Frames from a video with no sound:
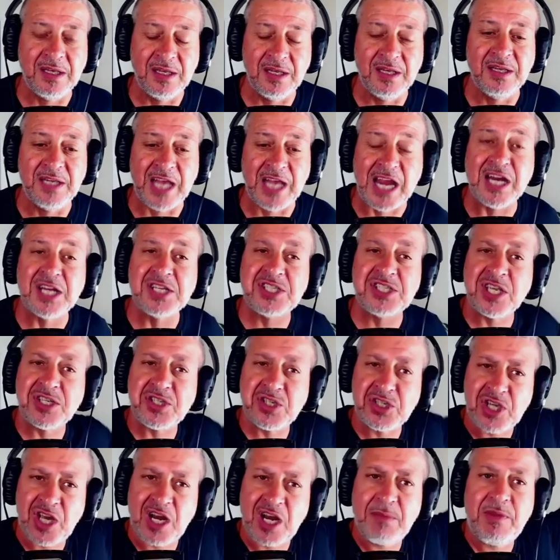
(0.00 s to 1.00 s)
Dana says there's
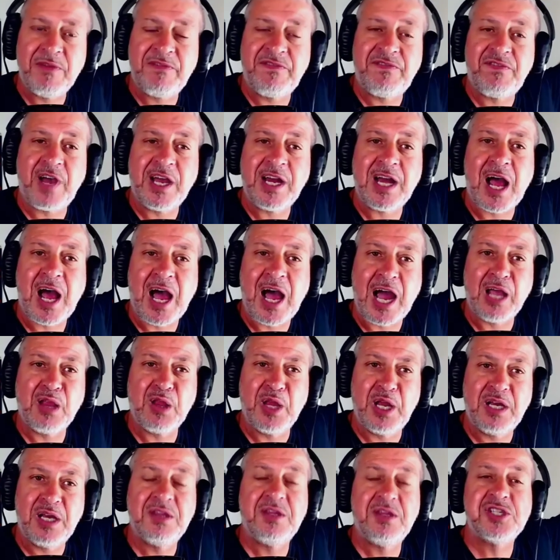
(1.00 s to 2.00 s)
going to be Fight
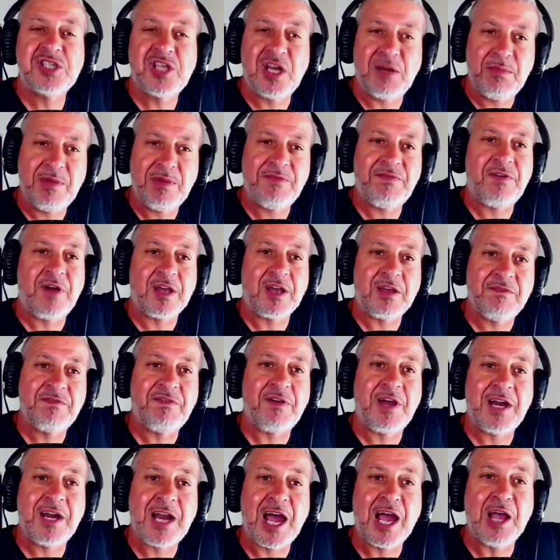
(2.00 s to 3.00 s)
Island. There's going to be fucking
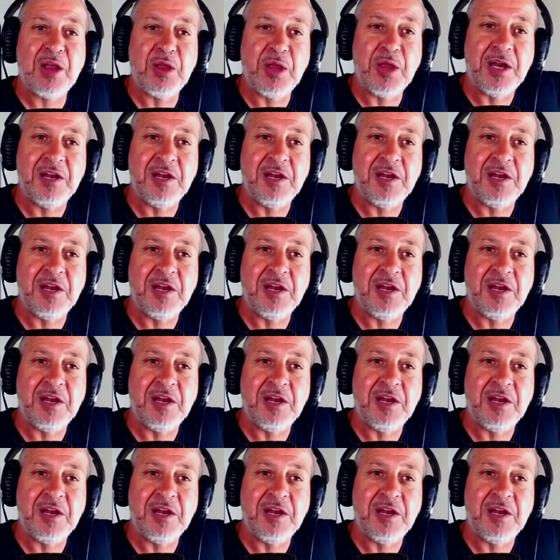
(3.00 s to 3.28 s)
Fight Island.